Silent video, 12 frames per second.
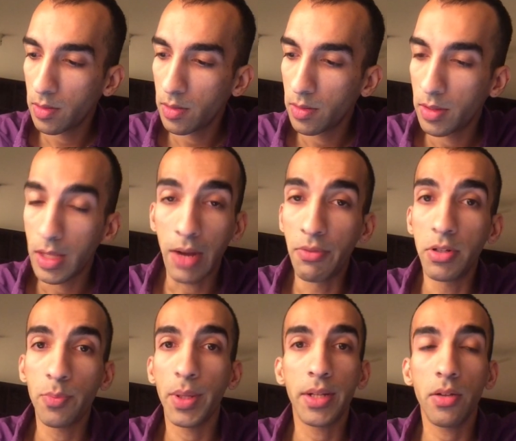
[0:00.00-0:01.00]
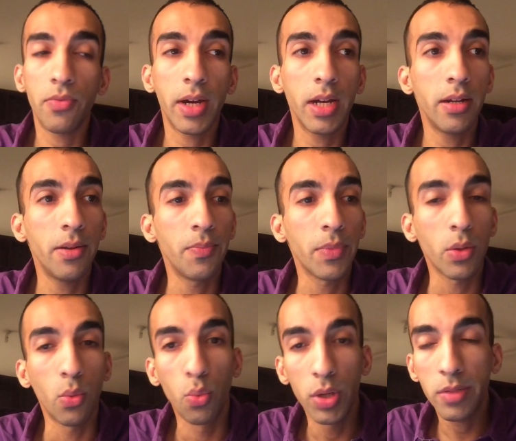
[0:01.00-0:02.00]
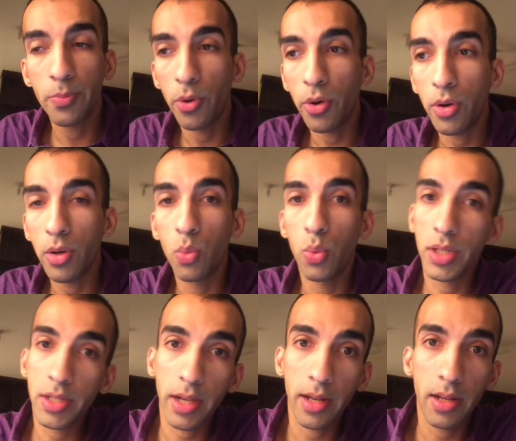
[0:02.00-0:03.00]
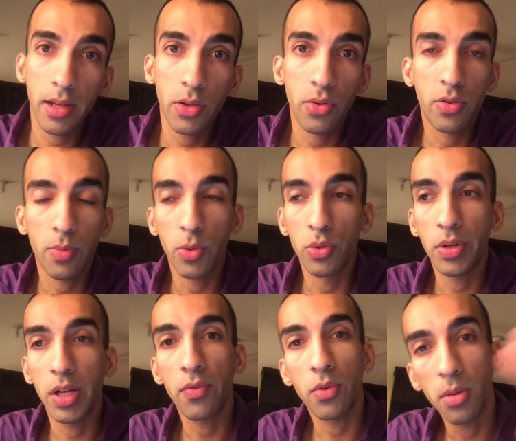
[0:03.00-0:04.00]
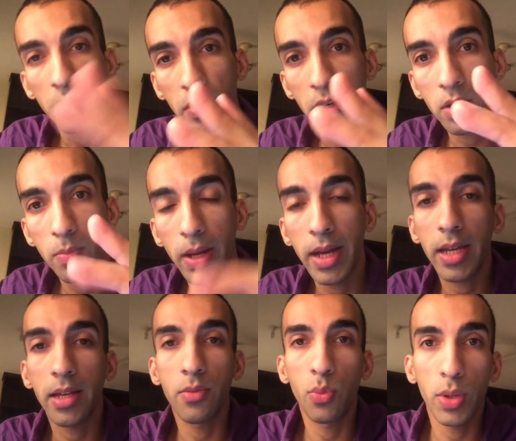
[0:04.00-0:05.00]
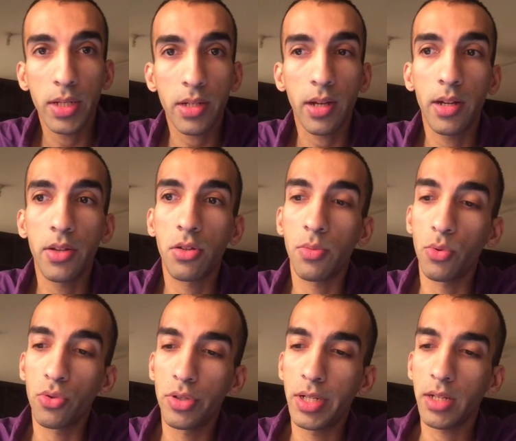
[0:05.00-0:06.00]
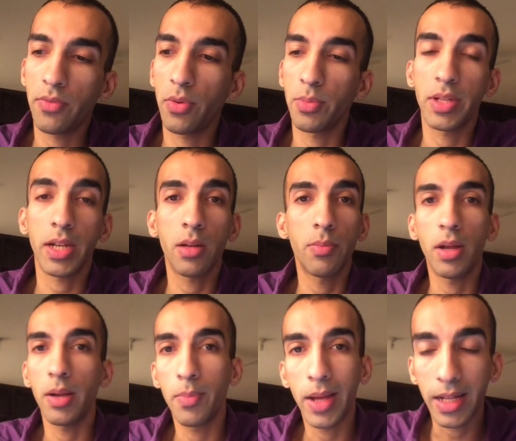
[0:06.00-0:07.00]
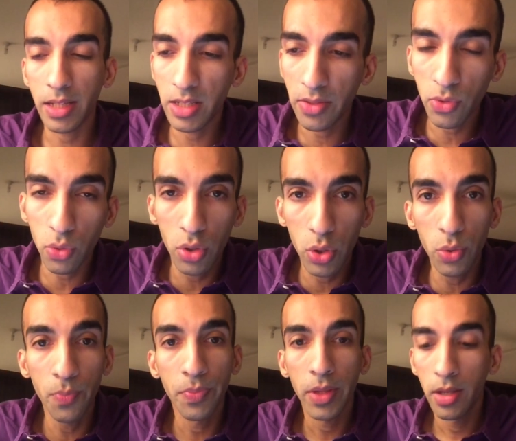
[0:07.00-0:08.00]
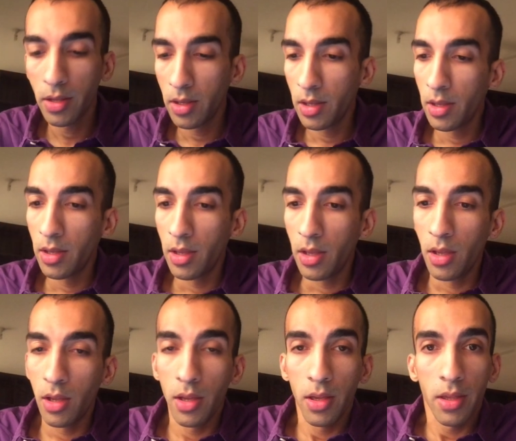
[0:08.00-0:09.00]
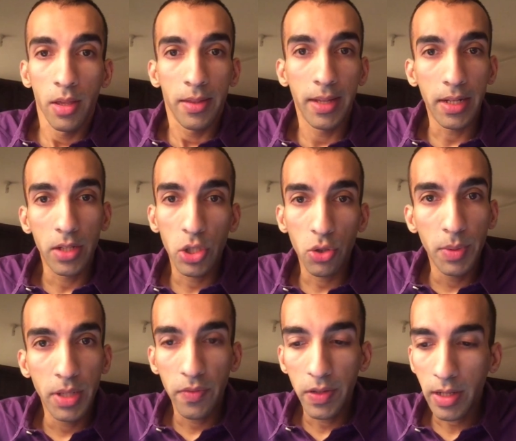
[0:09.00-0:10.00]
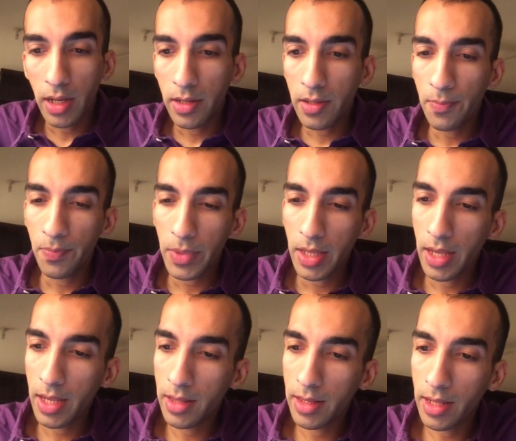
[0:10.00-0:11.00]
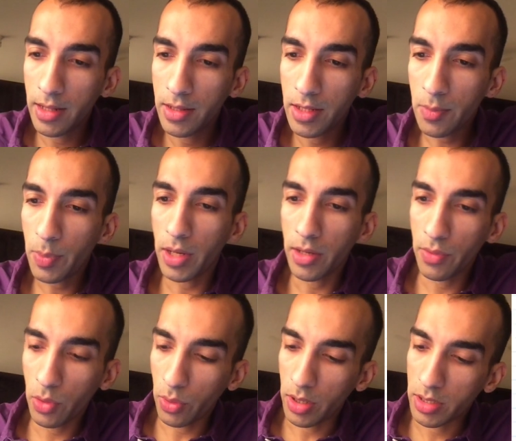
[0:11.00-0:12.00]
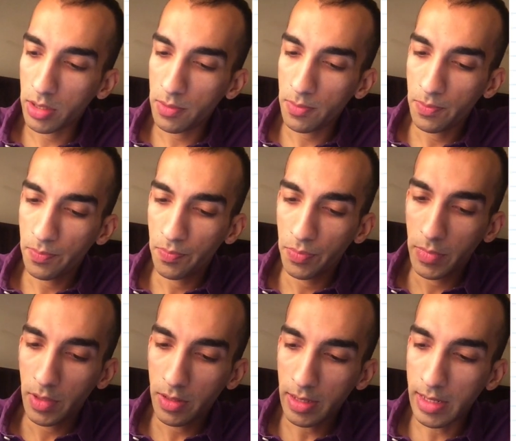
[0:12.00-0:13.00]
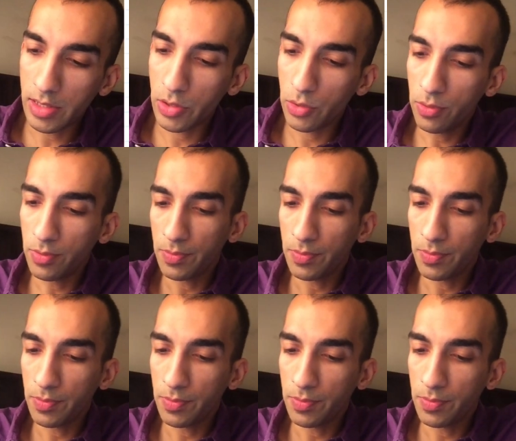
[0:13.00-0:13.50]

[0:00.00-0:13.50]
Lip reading: They haven't specified which ball, which color you're supposed to take from the first bag and which color you're supposed to take from the second bag. They just told you that there should be different colors, and then this part of the question tells you